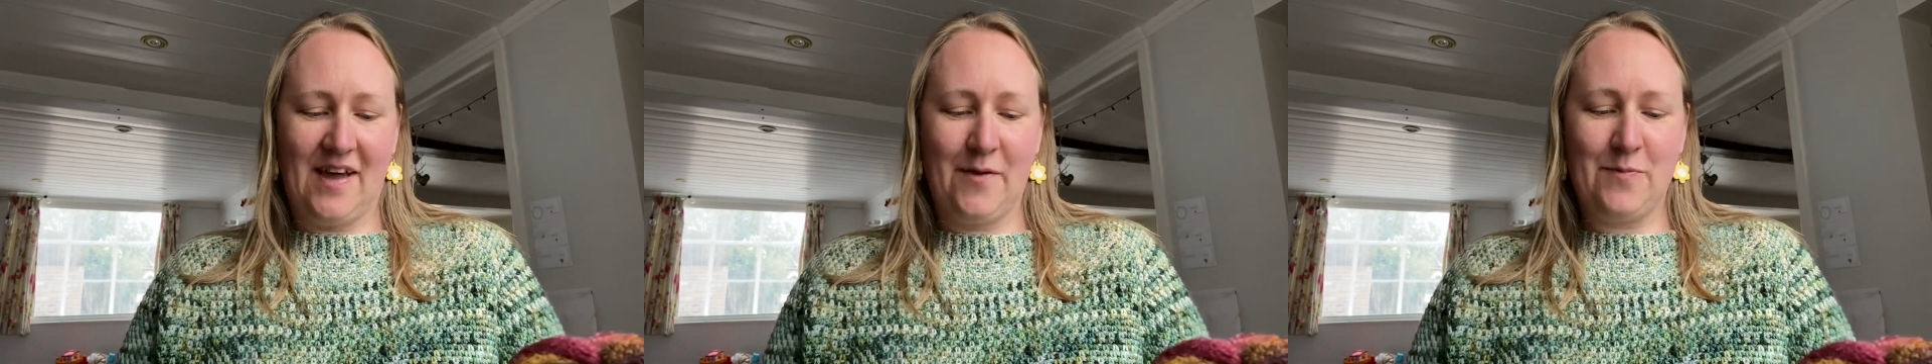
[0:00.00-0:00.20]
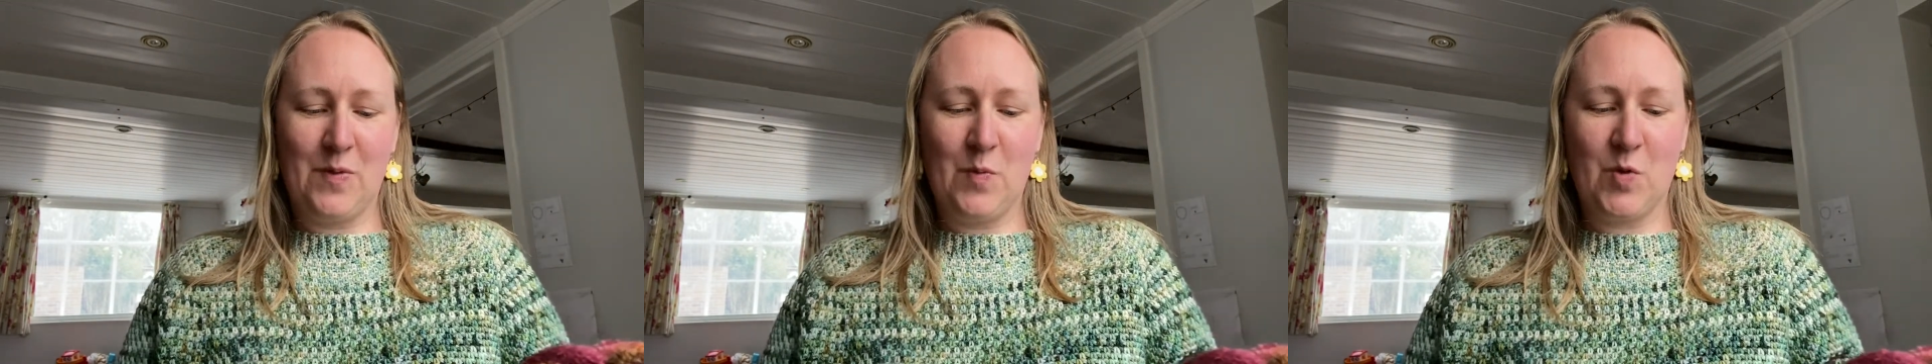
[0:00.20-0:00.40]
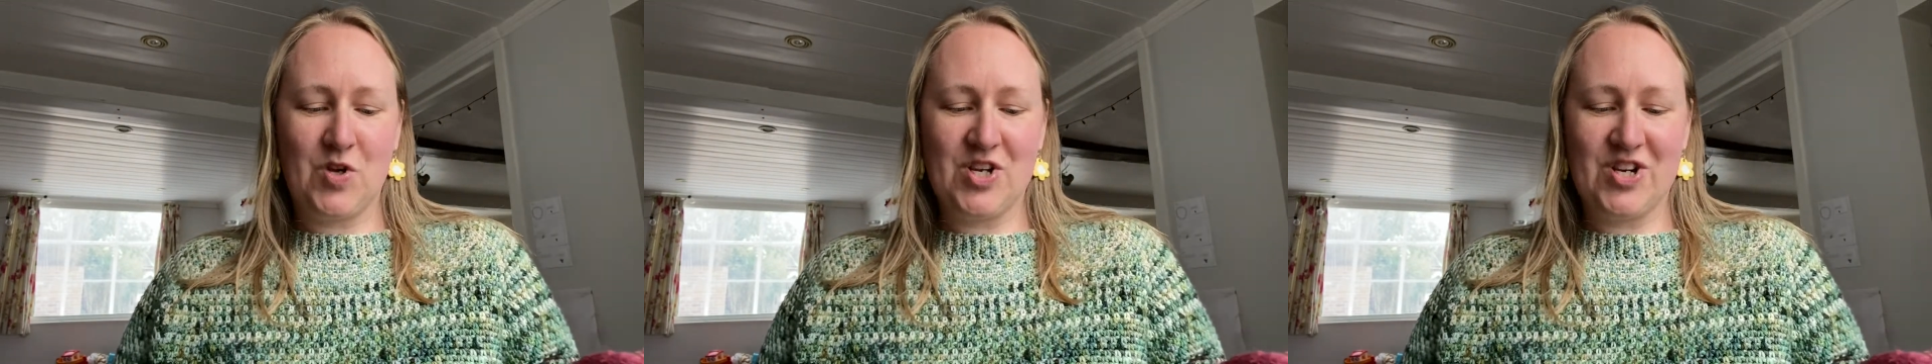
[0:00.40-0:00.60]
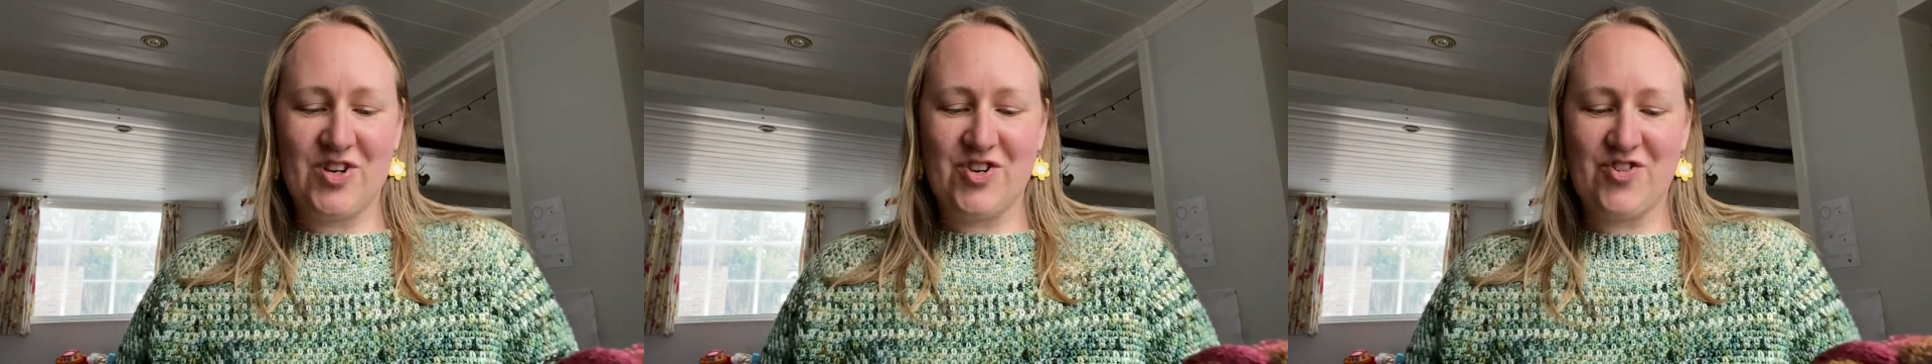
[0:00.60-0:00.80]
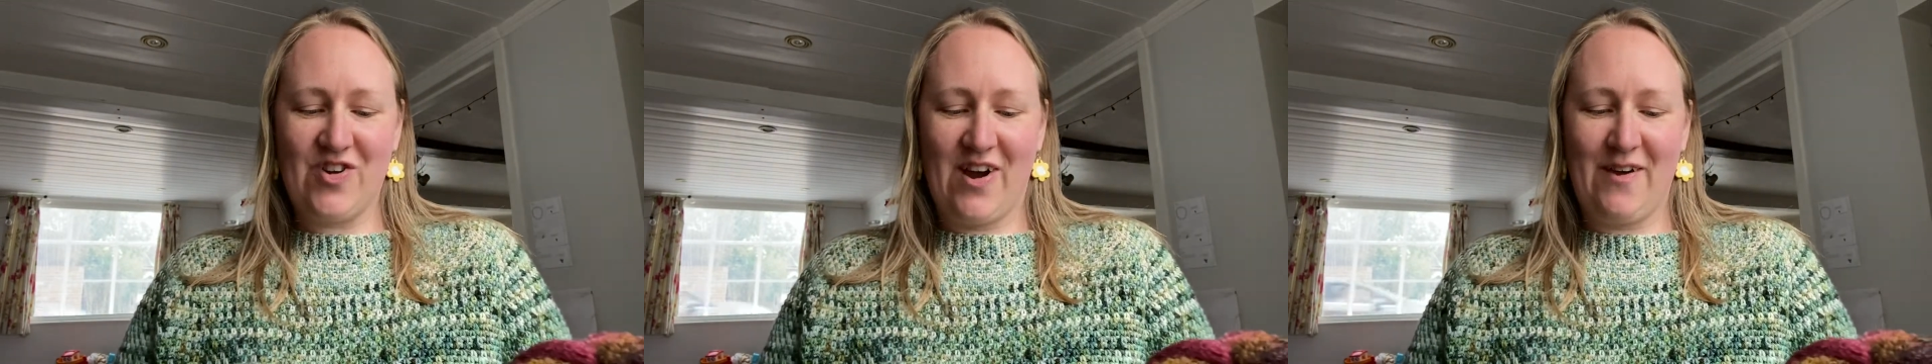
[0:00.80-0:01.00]
I've been wanting
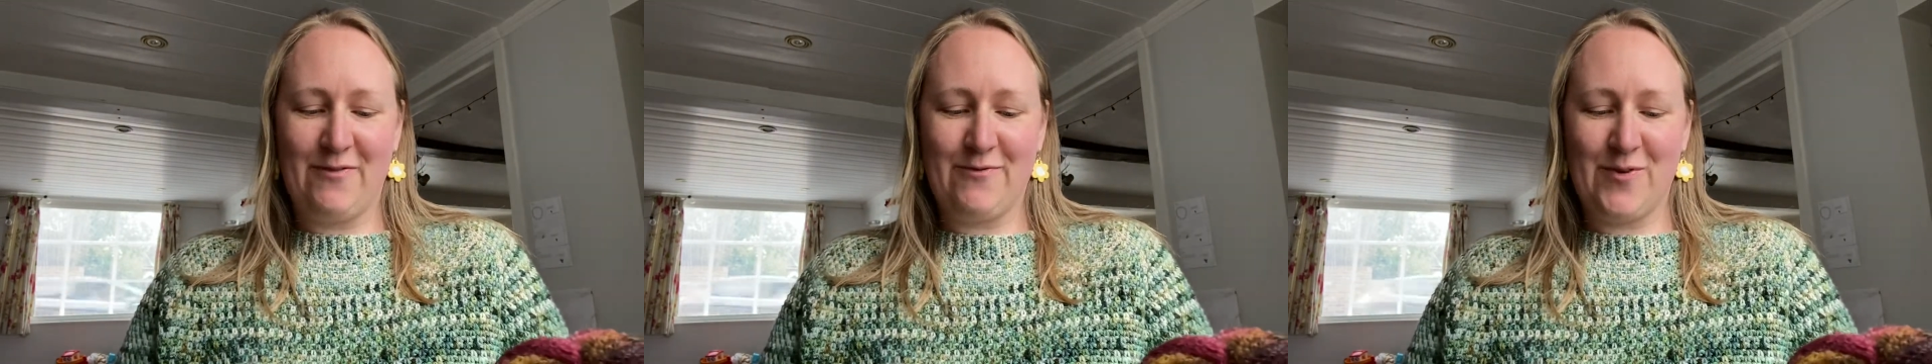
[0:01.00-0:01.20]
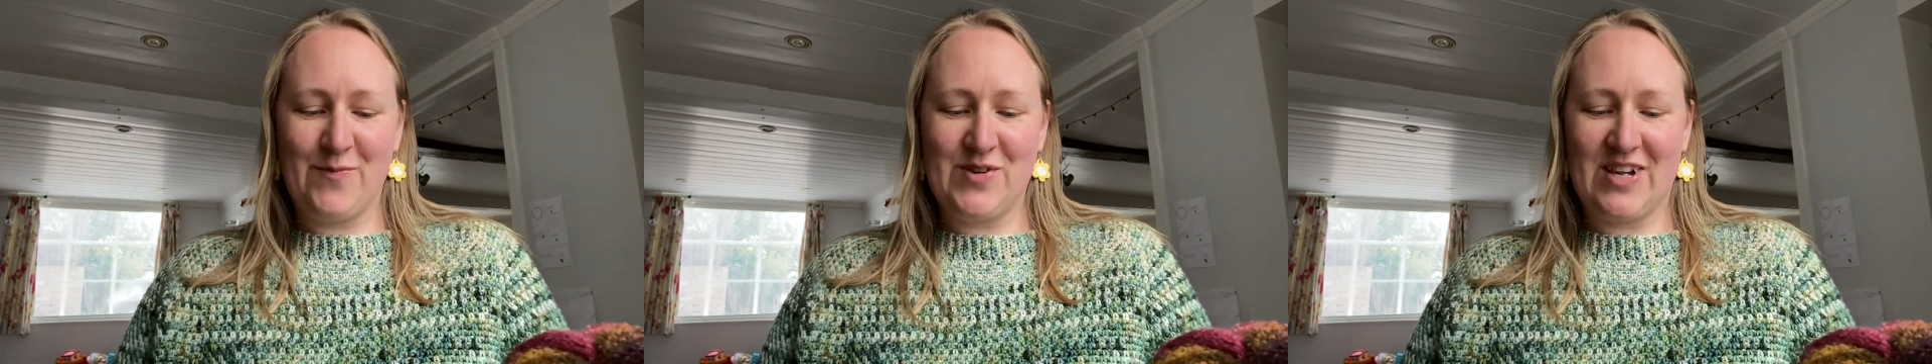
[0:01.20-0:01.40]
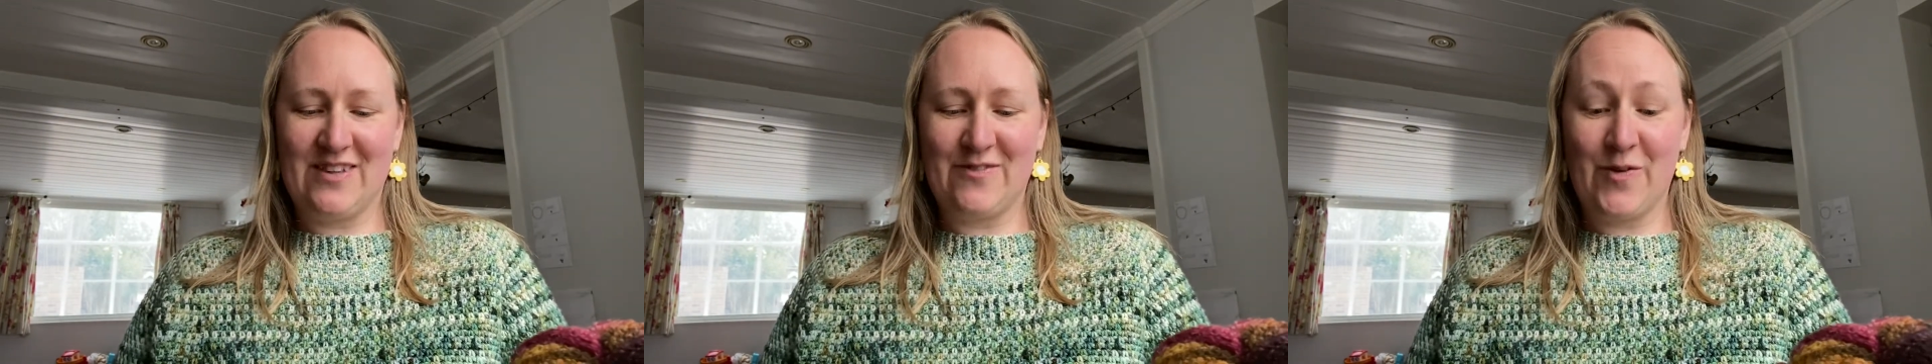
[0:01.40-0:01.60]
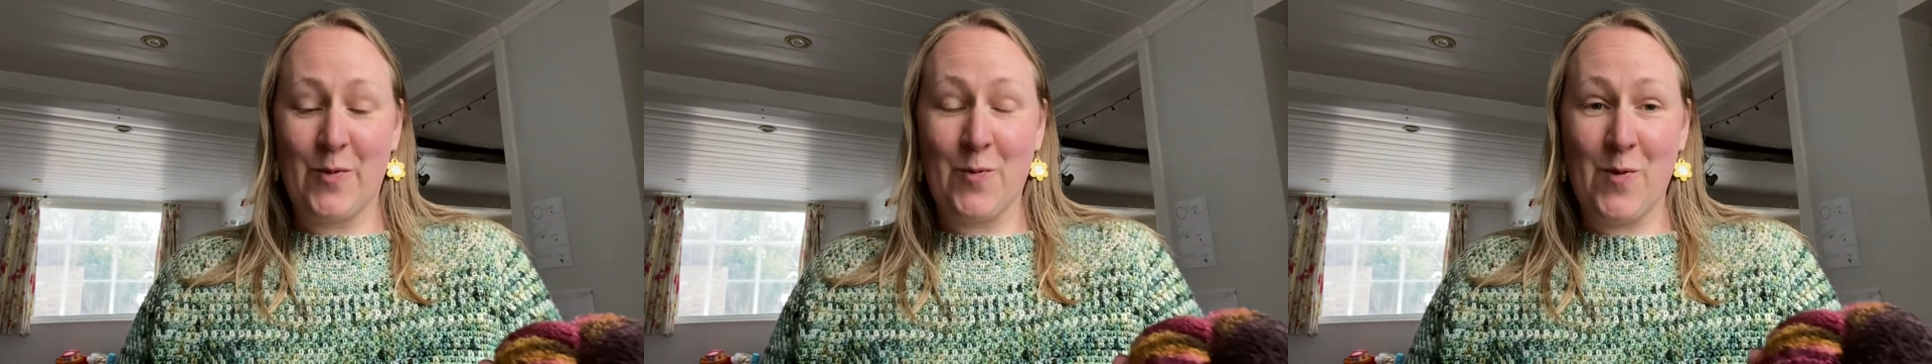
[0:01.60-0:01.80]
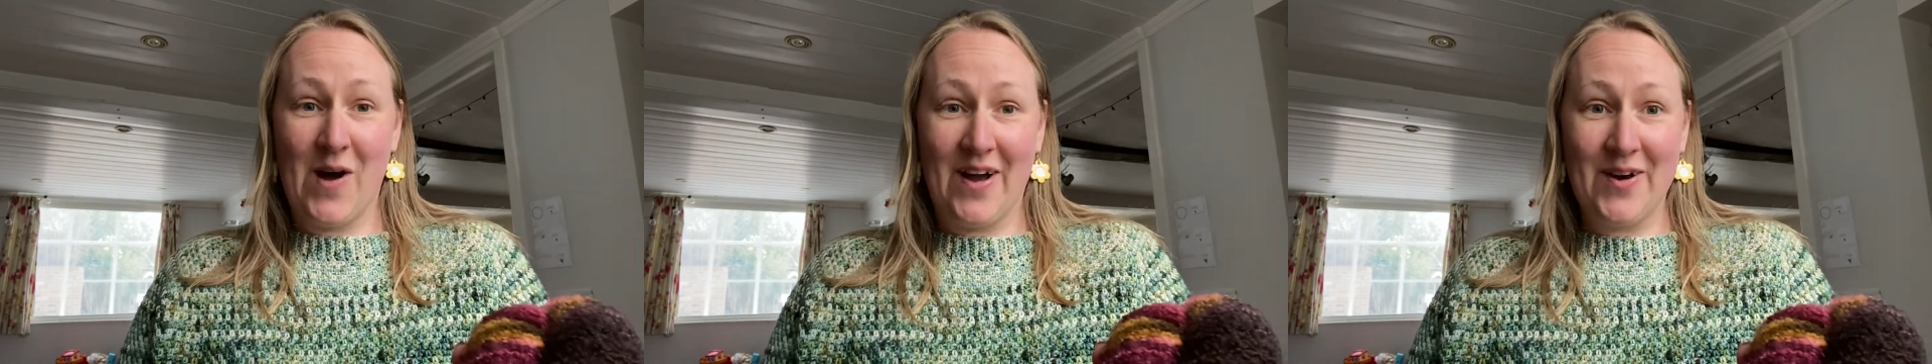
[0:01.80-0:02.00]
to try from Jess for a
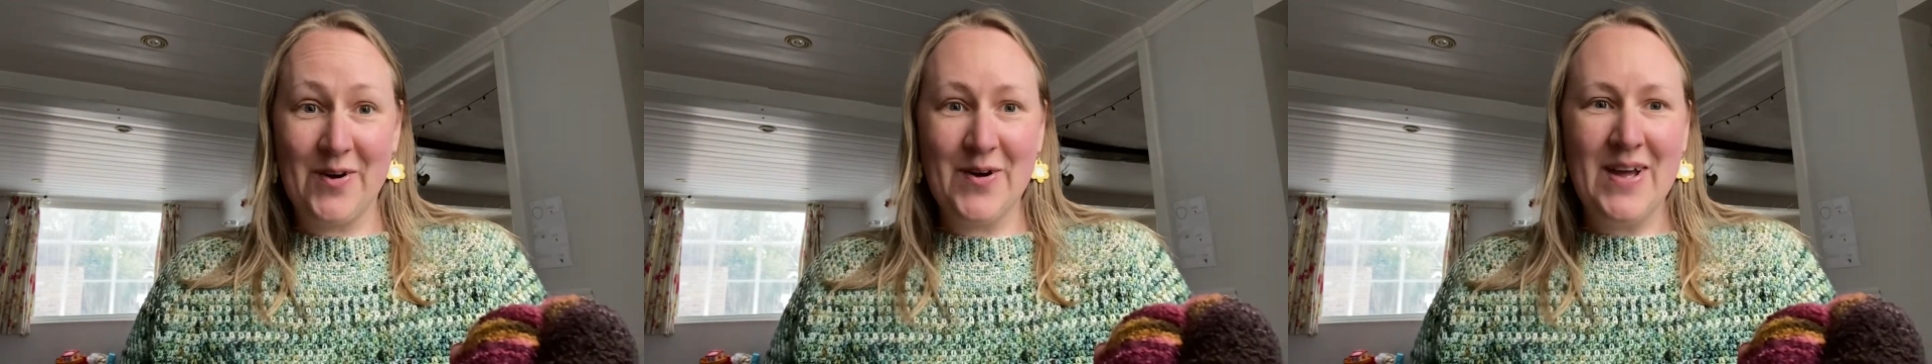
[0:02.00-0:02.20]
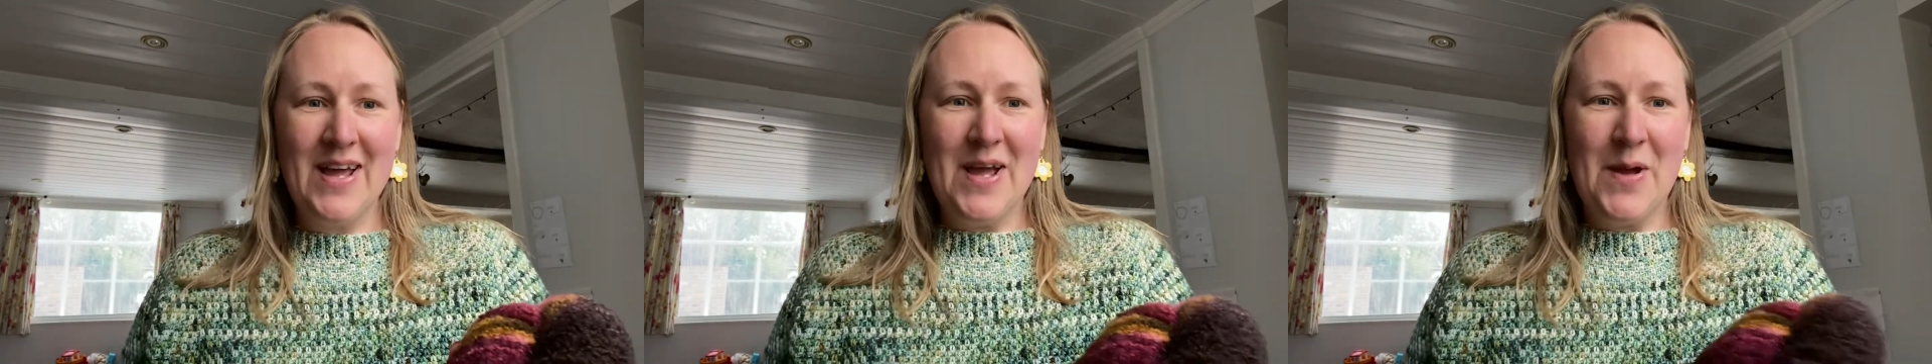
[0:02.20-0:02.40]
while,